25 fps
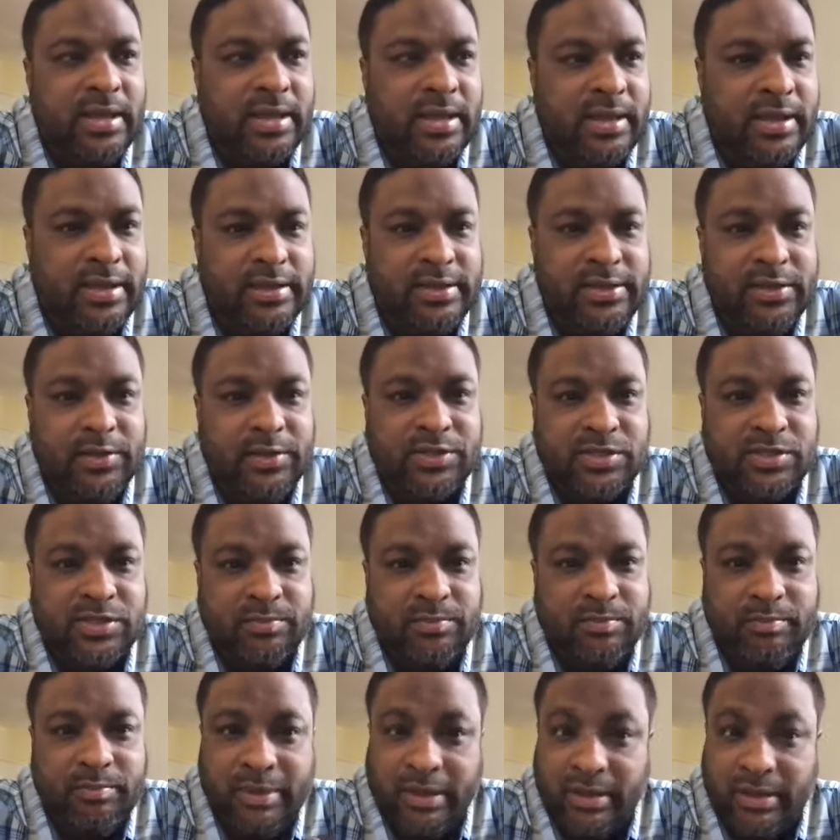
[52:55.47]
Uh, he used to
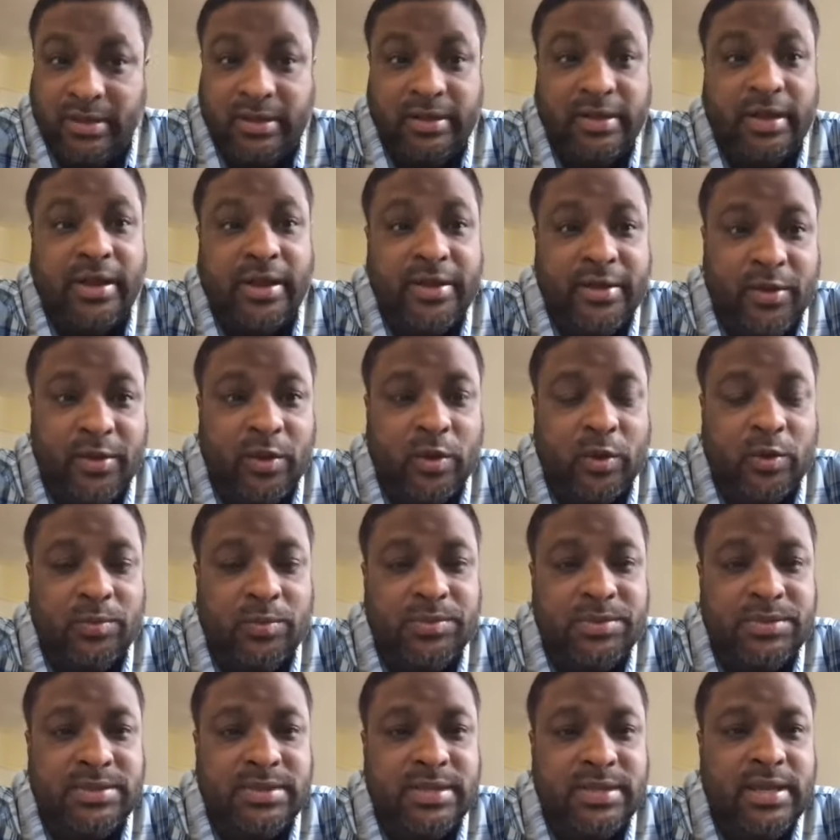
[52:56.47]
build a lot of
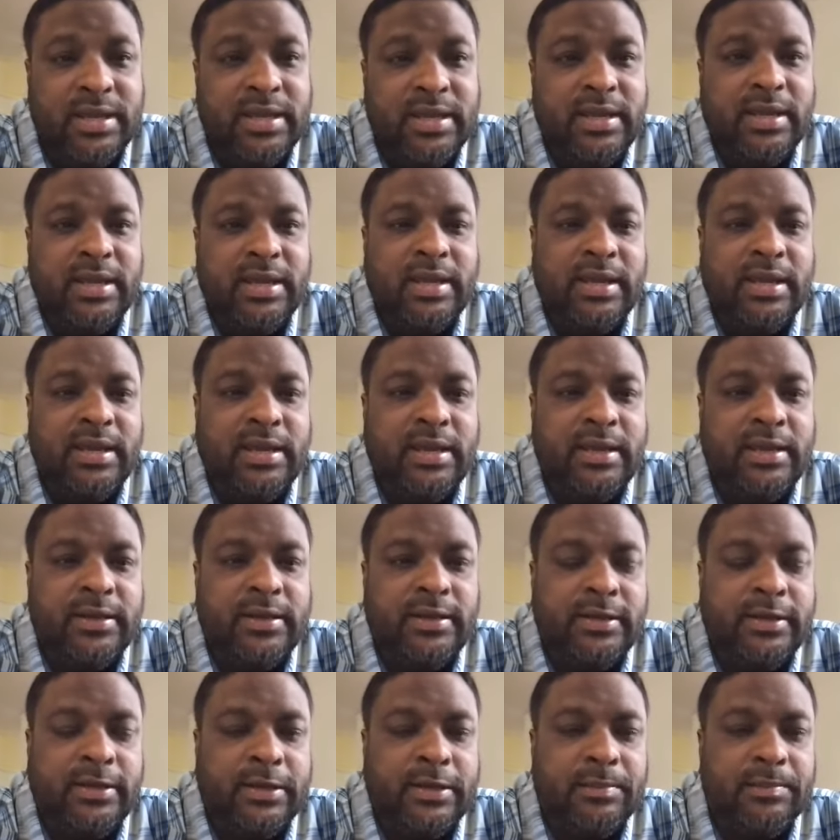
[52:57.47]
homes,
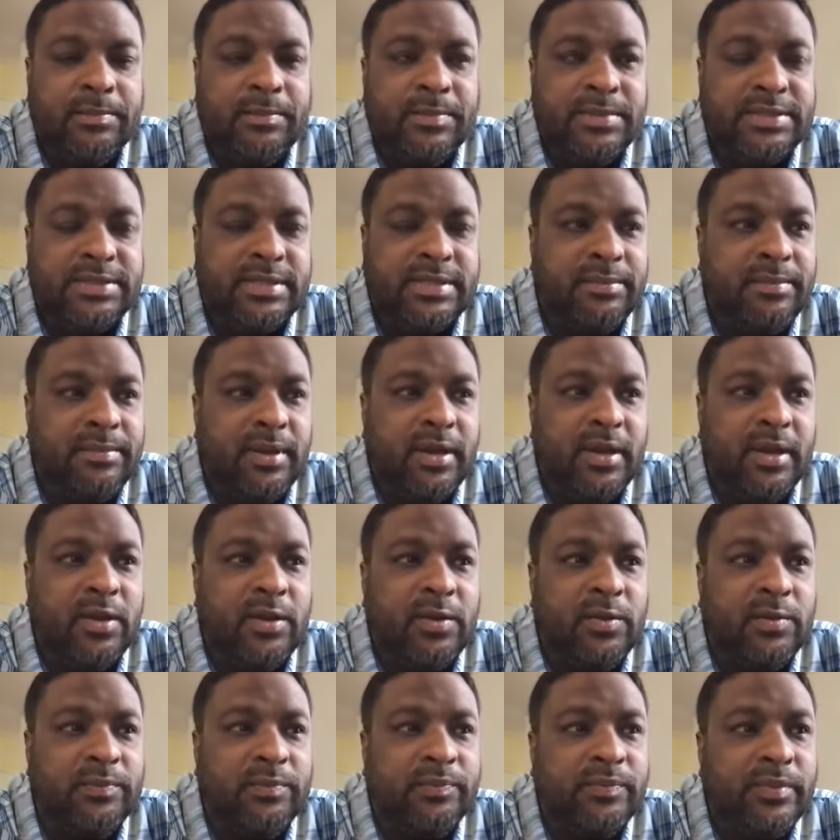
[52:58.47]
and um,
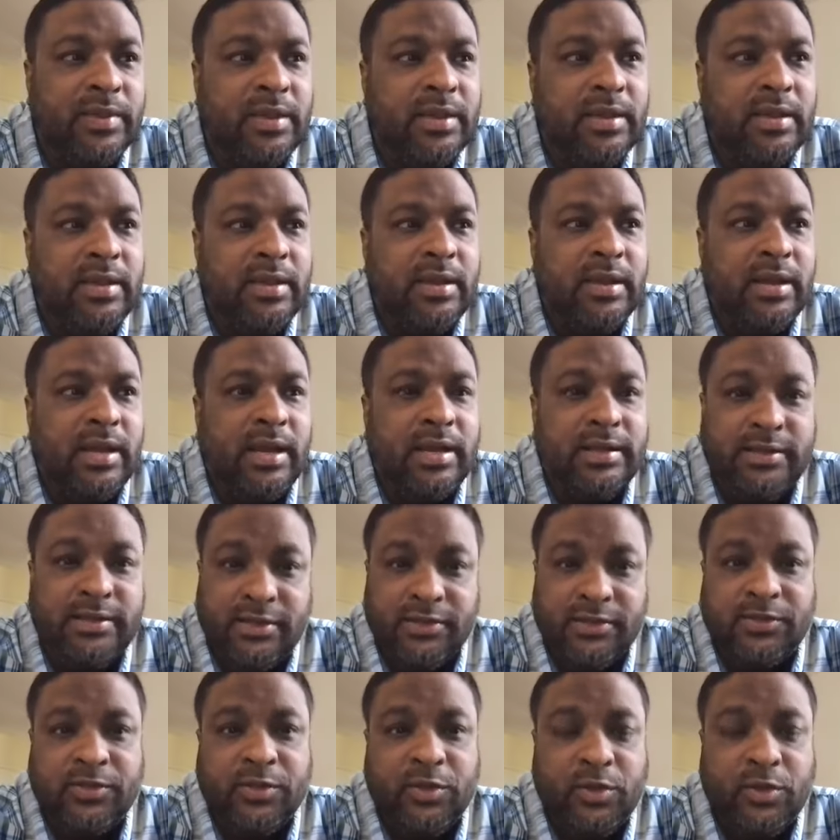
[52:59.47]
somehow I did
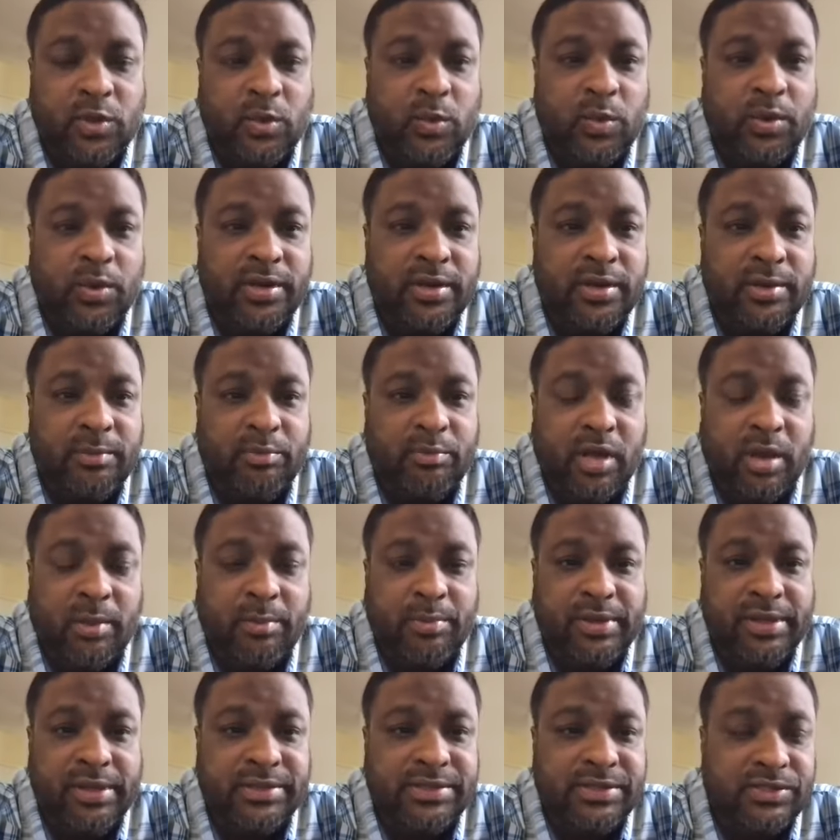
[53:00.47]
a tour on one of the
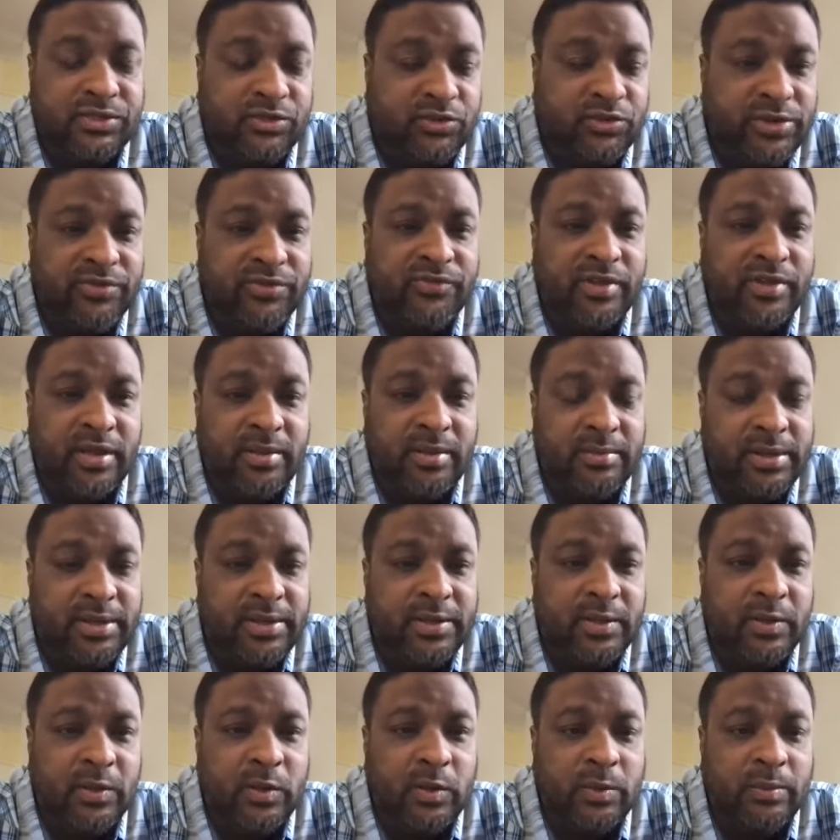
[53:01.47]
properties, a three family
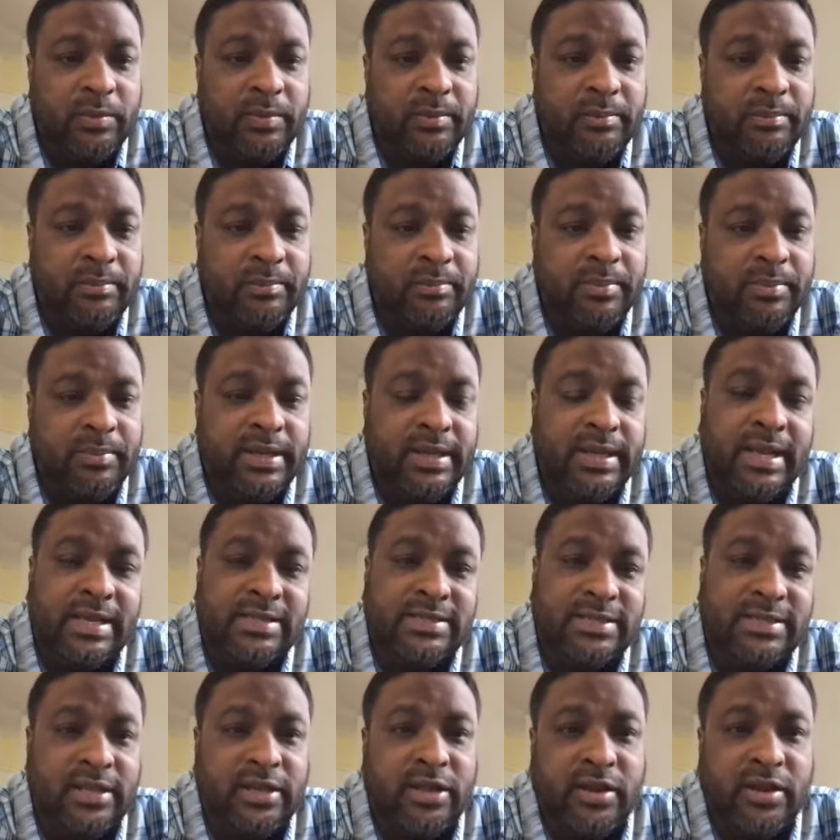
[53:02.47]
home, but it
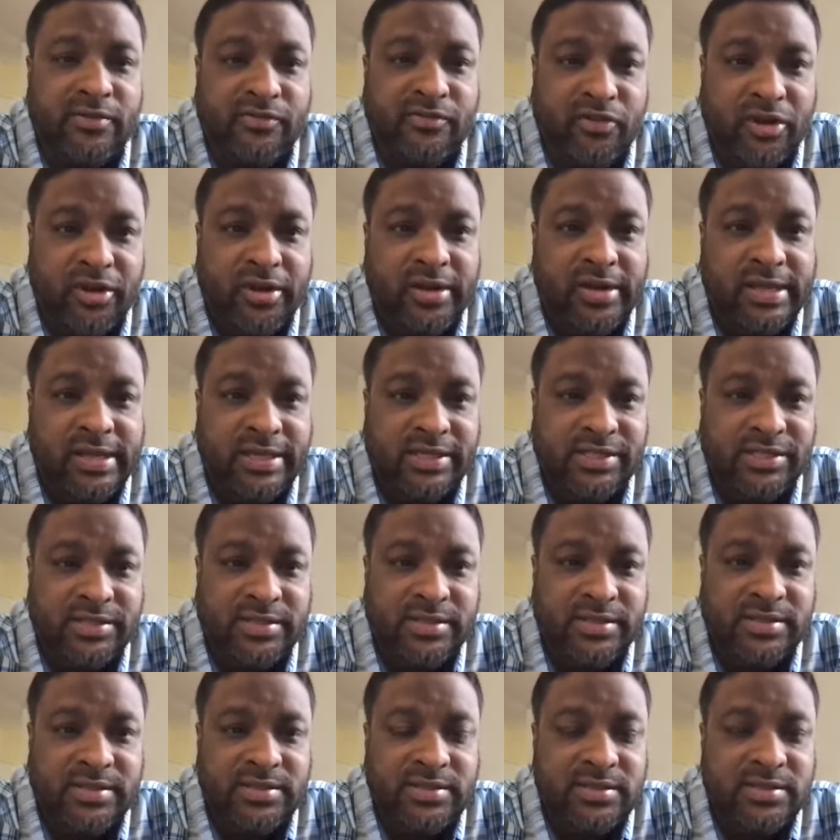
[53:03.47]
has a lot of
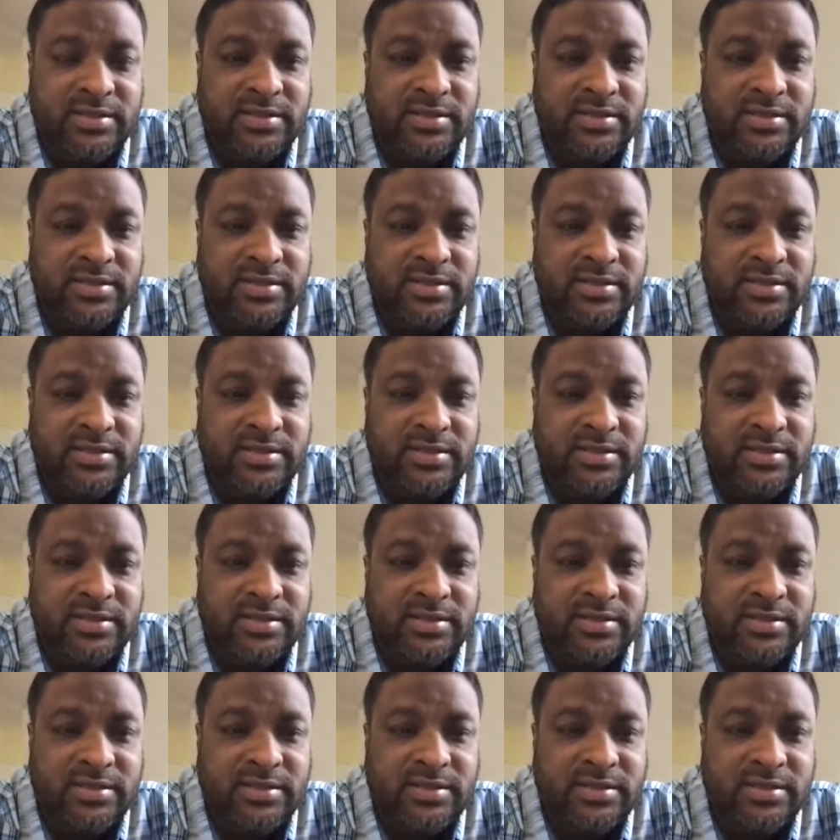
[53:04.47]
violations.